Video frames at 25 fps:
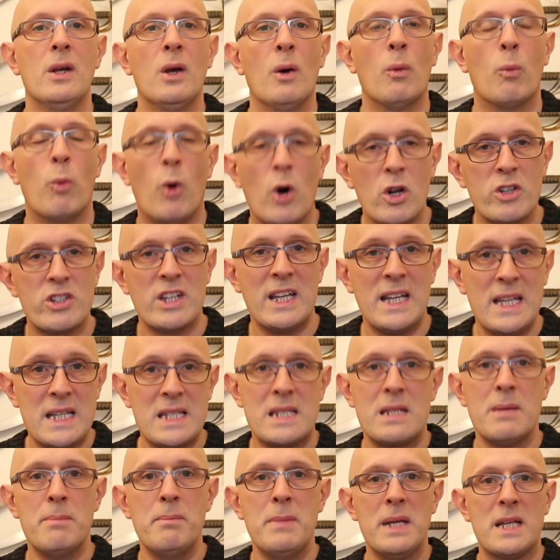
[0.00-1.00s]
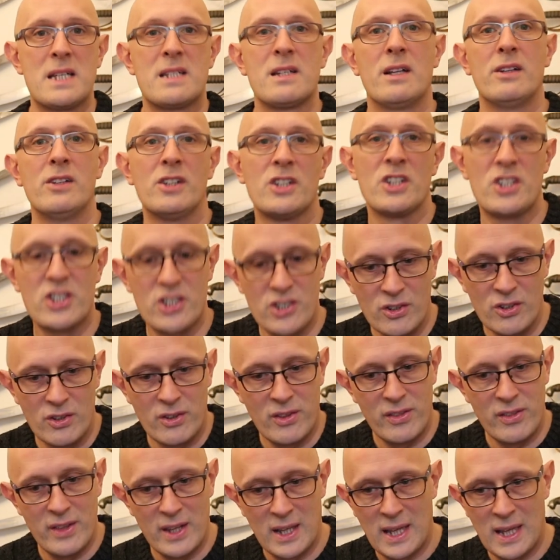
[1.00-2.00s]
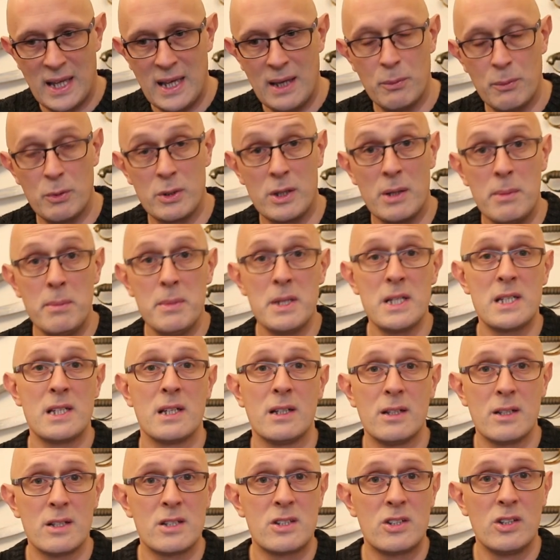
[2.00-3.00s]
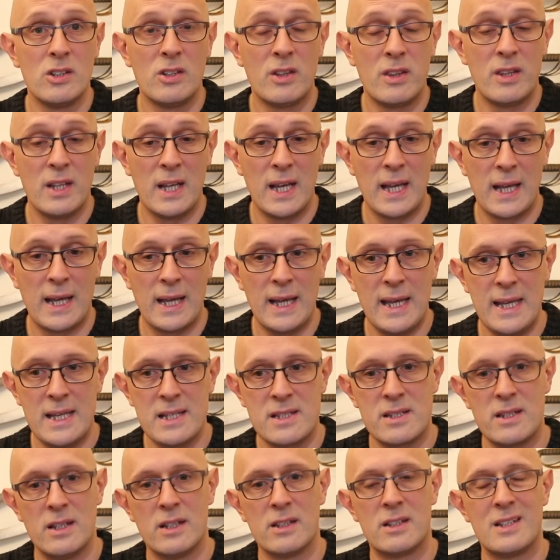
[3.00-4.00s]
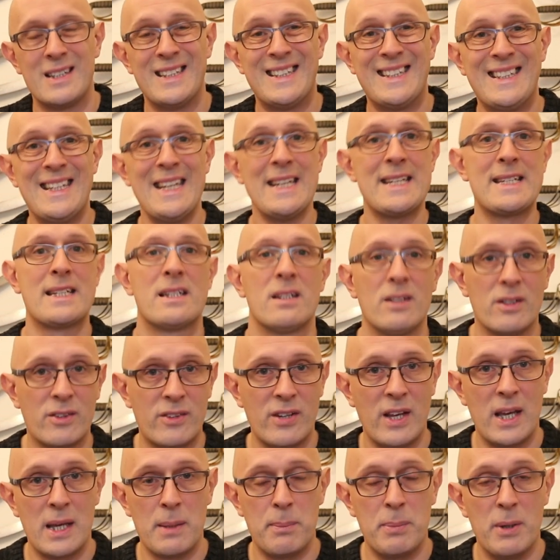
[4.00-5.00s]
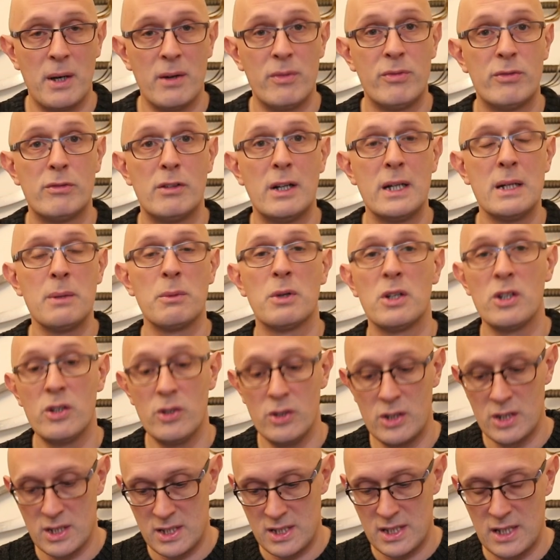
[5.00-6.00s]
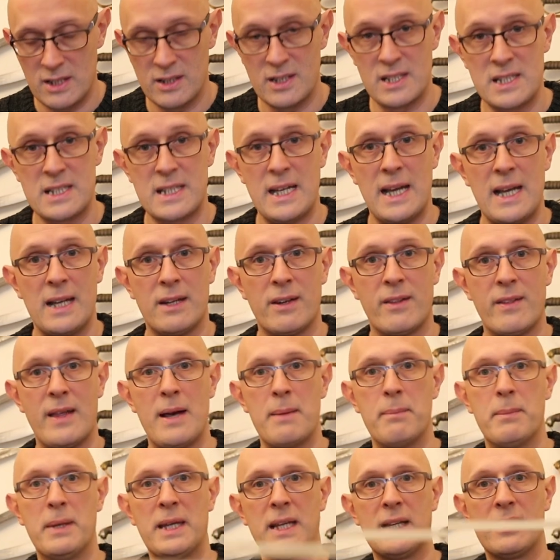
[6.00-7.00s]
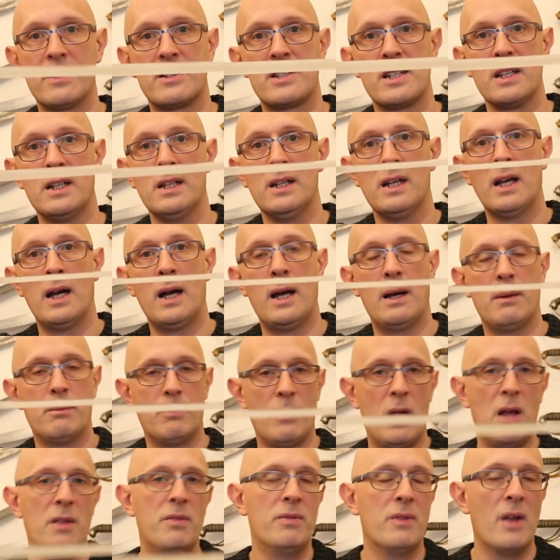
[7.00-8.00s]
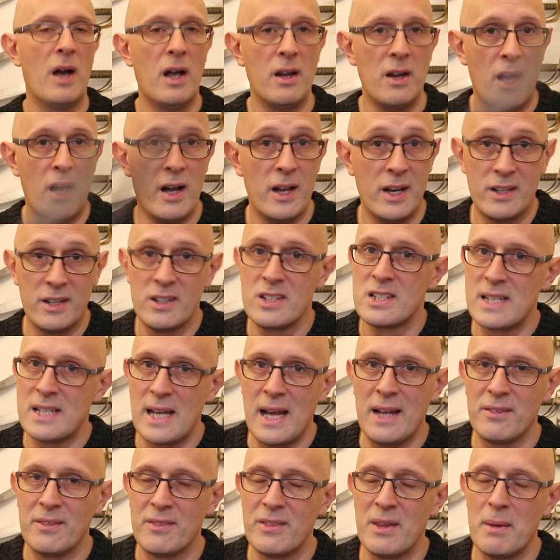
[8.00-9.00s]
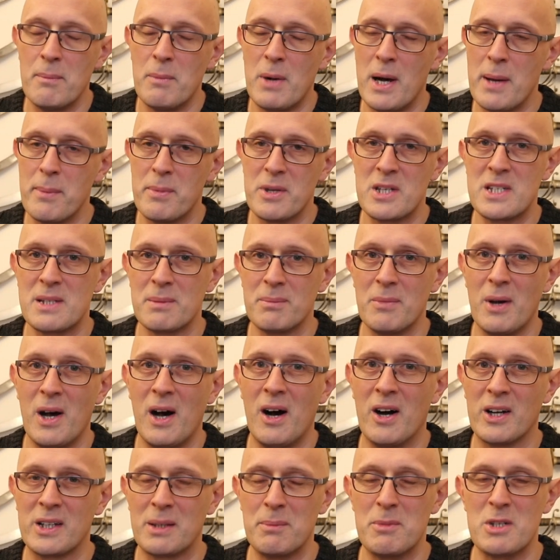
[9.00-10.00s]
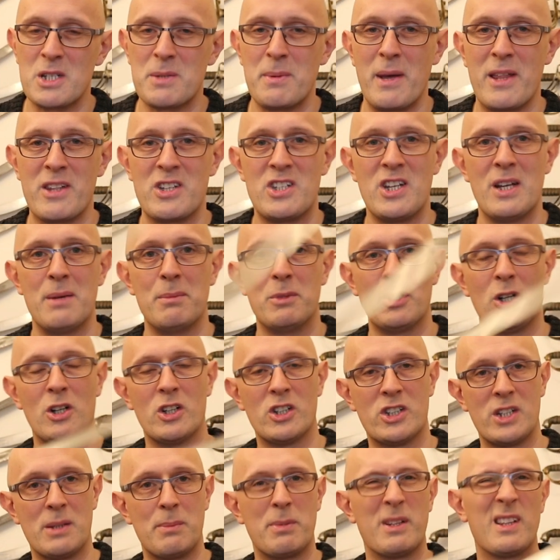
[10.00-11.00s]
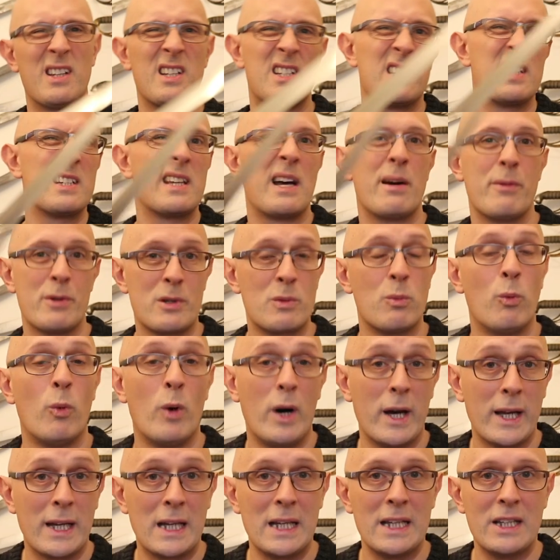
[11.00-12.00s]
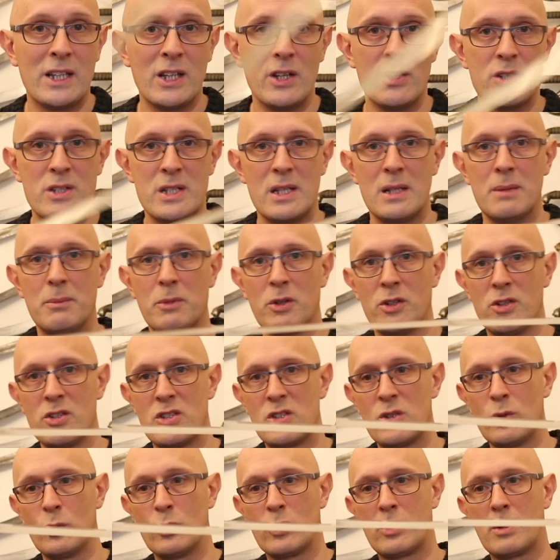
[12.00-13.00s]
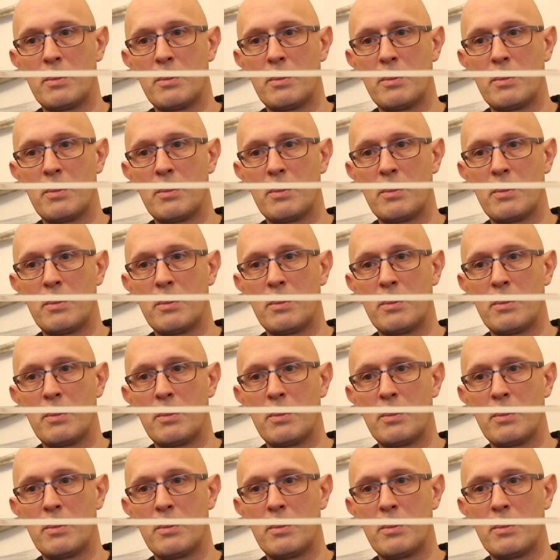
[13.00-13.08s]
what is the misunderstood thing here? Well, the misunderstood thing is that distal taper, for anyone who doesn't understand, that means, and I understand there might be some arguments about the terminology, but this is how it's widely used in the modern sword